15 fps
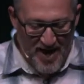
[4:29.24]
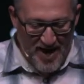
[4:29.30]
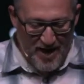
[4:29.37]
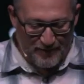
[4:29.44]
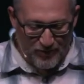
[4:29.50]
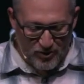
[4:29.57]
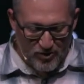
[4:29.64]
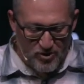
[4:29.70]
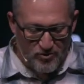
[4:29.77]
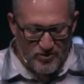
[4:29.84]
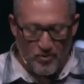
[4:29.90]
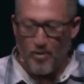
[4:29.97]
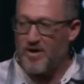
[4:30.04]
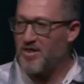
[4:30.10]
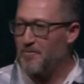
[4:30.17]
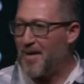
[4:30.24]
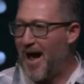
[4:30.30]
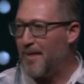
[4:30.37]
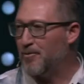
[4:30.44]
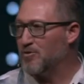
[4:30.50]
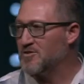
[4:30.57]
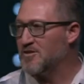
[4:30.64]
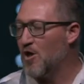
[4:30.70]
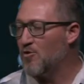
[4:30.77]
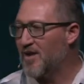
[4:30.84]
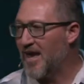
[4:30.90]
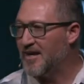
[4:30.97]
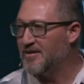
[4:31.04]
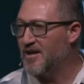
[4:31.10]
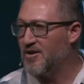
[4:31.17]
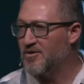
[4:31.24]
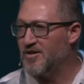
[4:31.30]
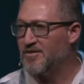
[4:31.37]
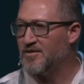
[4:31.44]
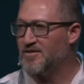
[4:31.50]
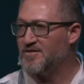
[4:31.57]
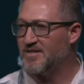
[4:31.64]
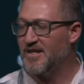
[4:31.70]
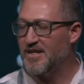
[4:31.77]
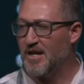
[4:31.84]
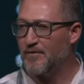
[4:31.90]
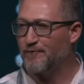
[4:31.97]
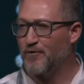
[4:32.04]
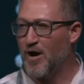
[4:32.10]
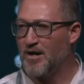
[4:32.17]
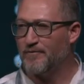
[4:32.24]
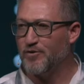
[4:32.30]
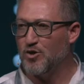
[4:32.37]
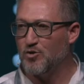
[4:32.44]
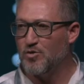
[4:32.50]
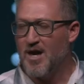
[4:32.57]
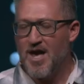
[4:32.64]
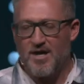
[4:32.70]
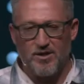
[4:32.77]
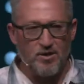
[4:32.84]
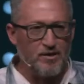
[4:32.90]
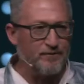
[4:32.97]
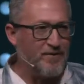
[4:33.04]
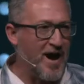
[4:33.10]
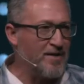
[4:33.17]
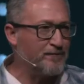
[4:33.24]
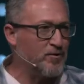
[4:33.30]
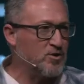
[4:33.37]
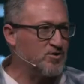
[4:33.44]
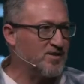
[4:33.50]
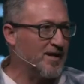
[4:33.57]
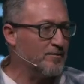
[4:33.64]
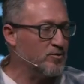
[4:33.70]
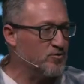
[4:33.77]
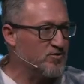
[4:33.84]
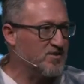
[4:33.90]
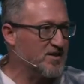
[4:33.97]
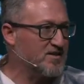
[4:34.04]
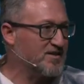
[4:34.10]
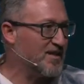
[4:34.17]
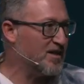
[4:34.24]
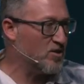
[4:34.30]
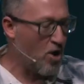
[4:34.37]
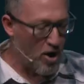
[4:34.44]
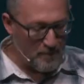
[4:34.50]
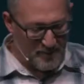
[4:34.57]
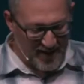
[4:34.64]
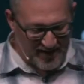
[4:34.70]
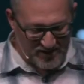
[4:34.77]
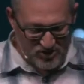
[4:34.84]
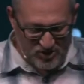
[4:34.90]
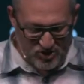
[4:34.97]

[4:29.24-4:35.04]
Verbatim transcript: If you're using one of the Bibles located underneath the seat in front of you, you can find 1 Samuel 16 on page